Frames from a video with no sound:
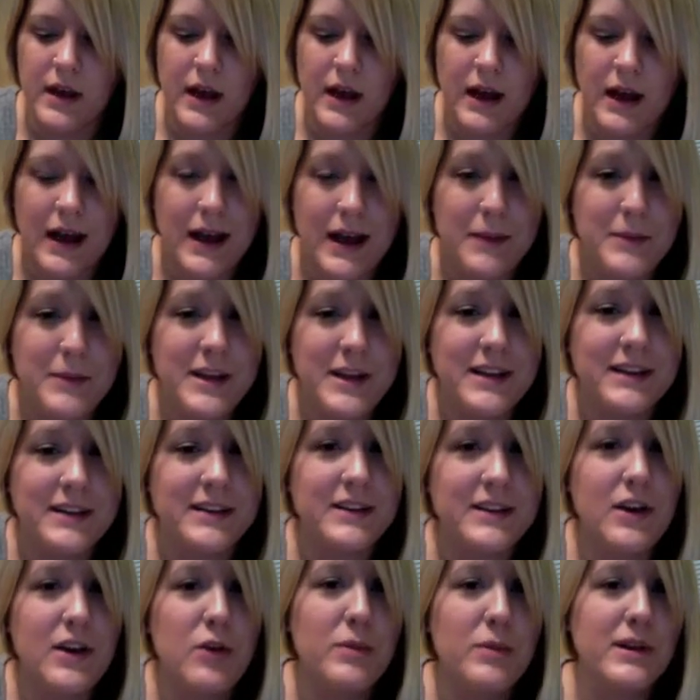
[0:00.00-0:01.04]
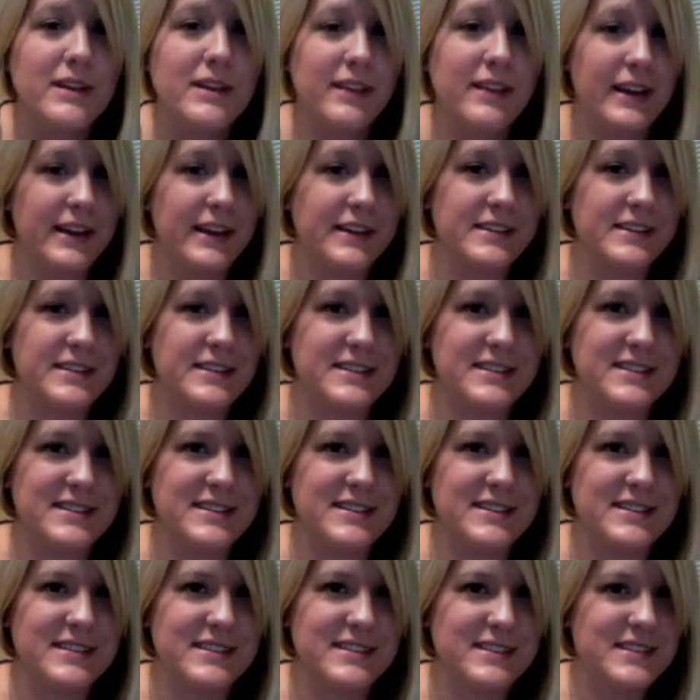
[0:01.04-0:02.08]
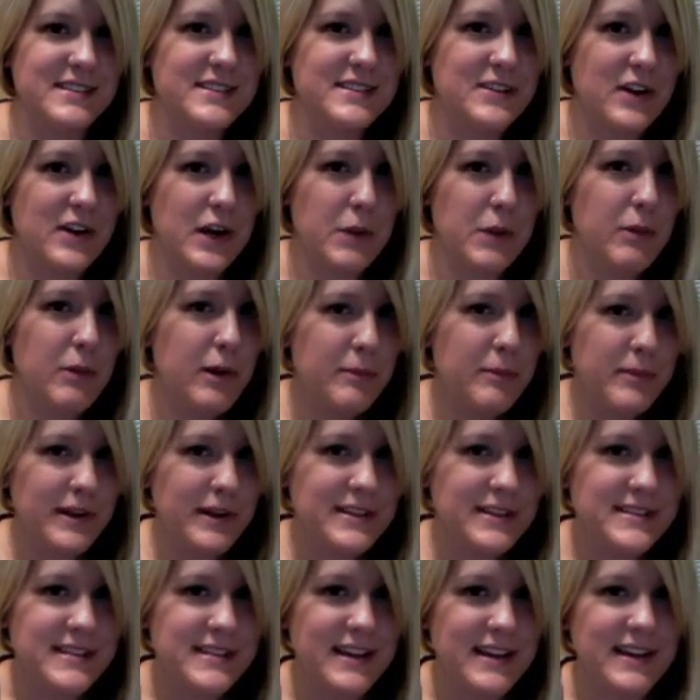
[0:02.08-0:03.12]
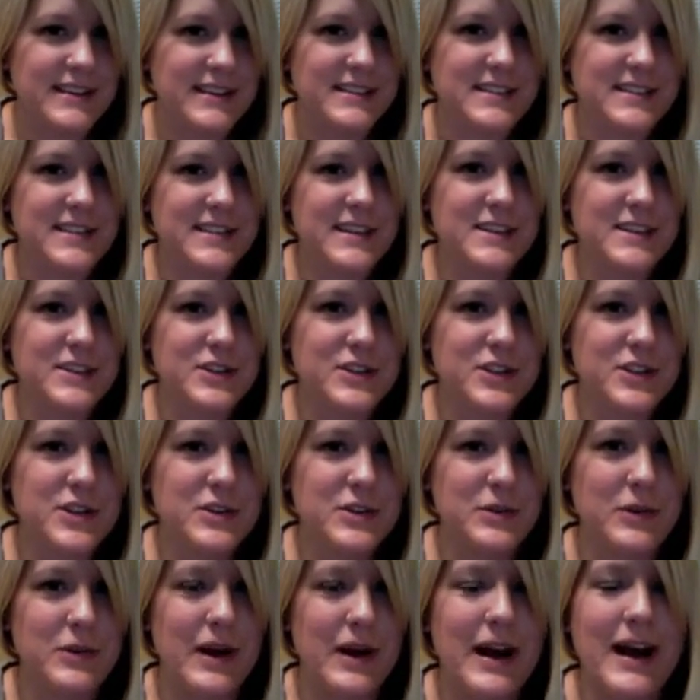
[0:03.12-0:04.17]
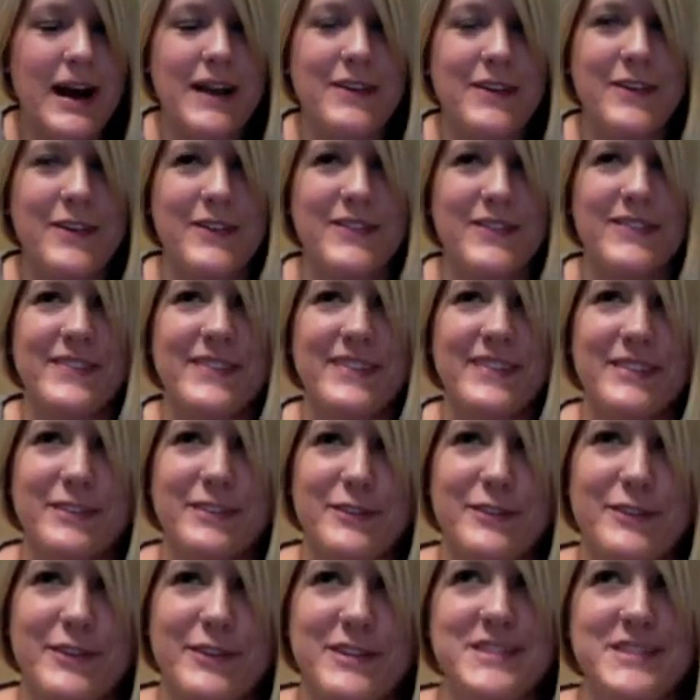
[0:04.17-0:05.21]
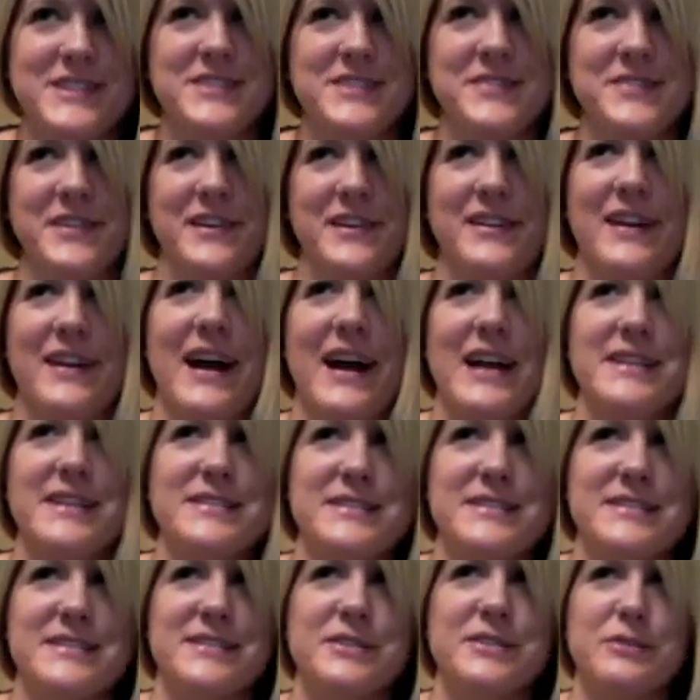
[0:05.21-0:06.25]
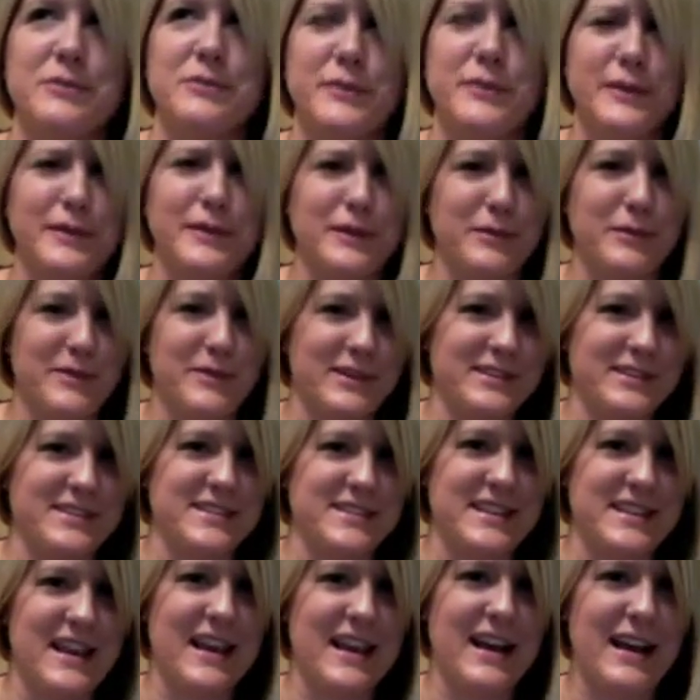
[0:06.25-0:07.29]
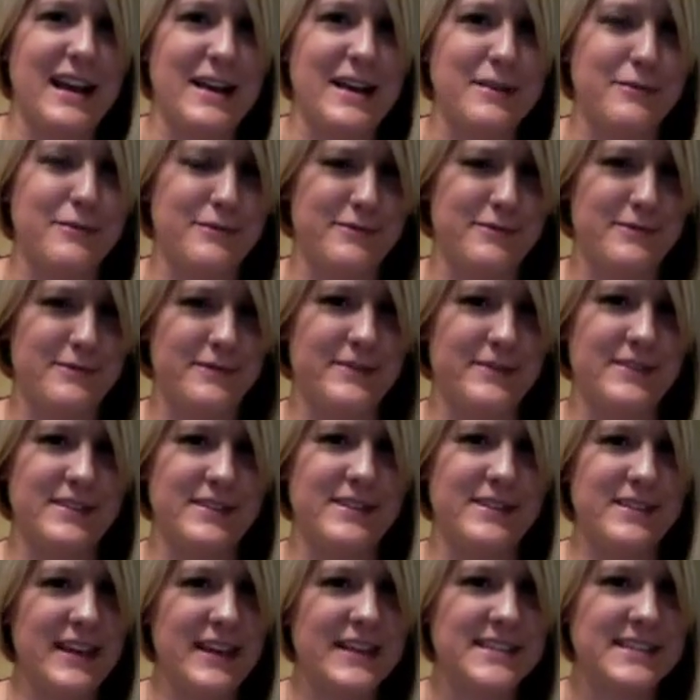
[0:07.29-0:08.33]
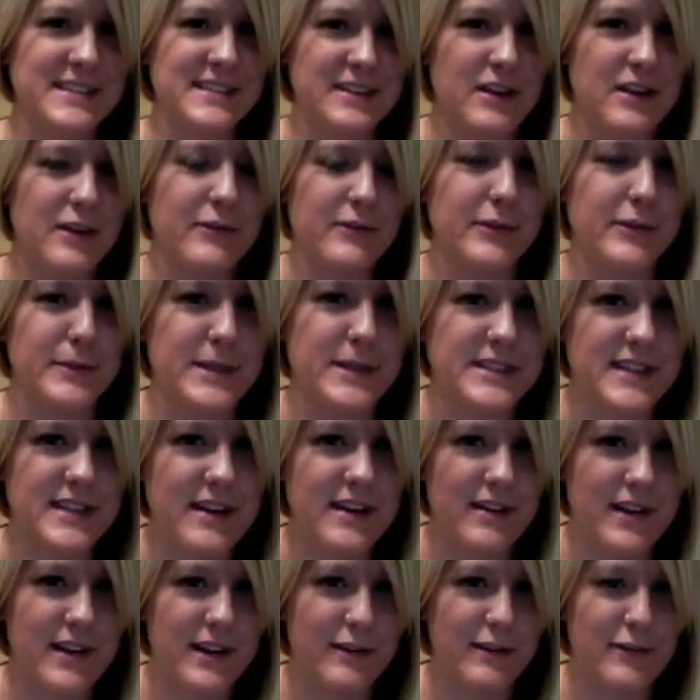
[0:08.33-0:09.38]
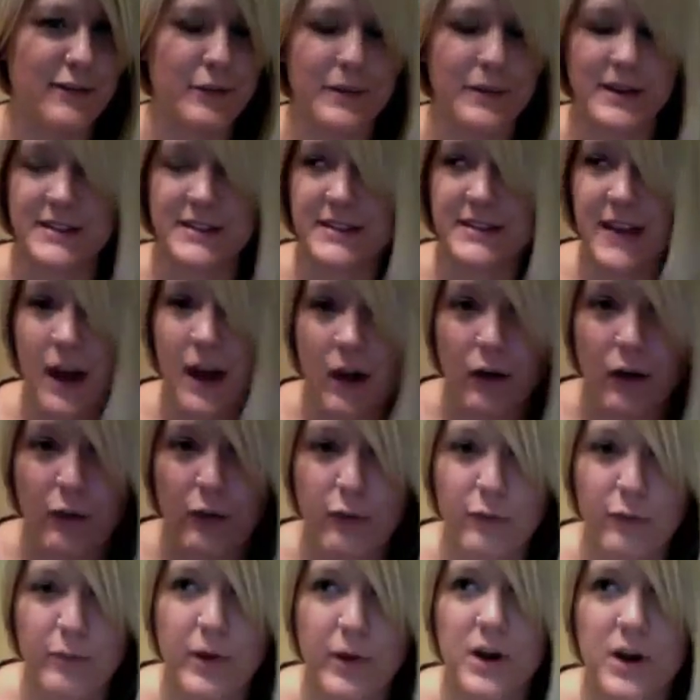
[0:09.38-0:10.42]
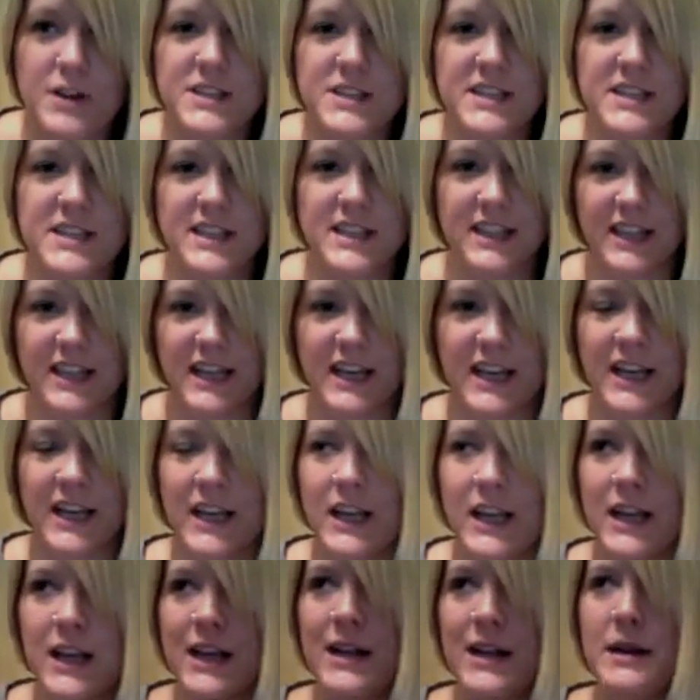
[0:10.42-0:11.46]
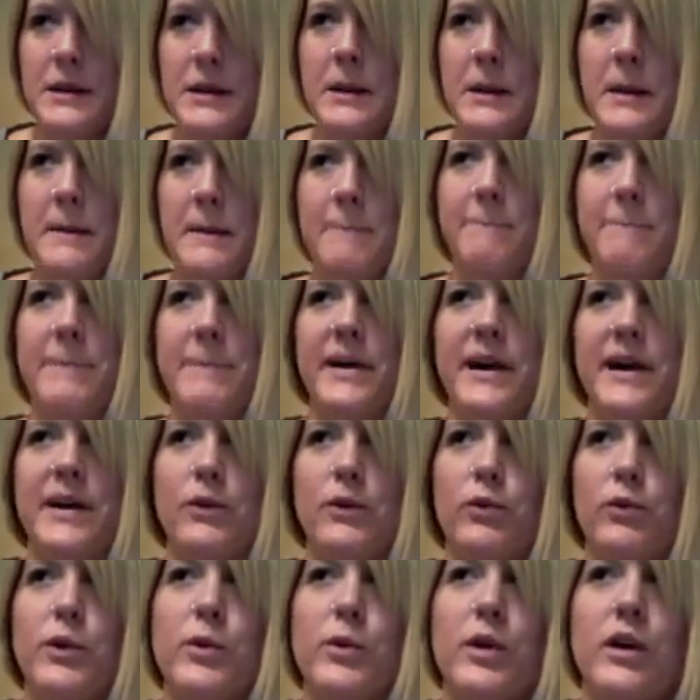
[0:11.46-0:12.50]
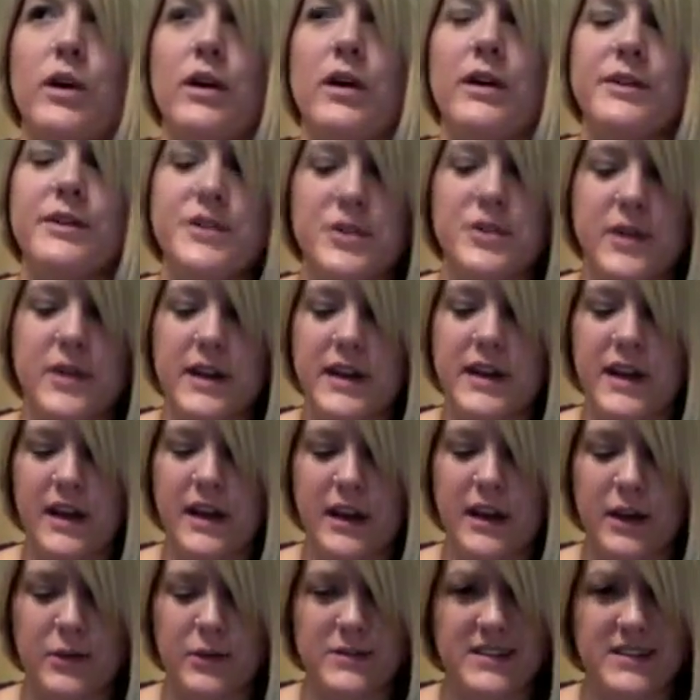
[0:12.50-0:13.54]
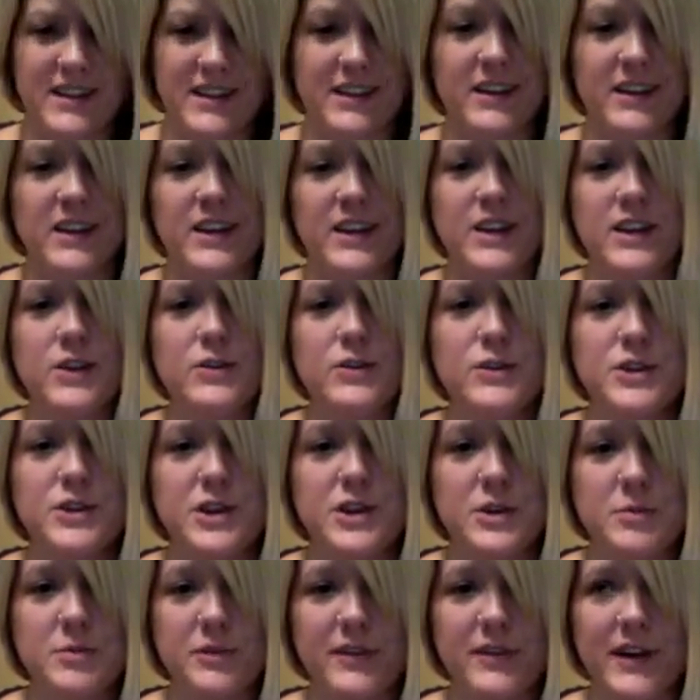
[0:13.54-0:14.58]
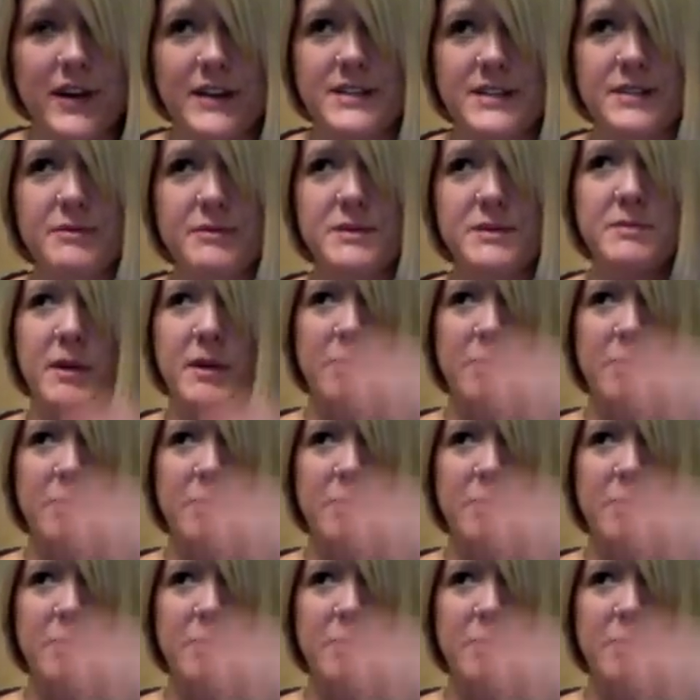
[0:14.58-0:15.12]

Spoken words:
I mean, nobody likes to talk about butt sex. It's true. First of all, I do feel compelled to say that's an off-limits area for myself, personally. But we were all drinking. It was like a huge group of us. It was my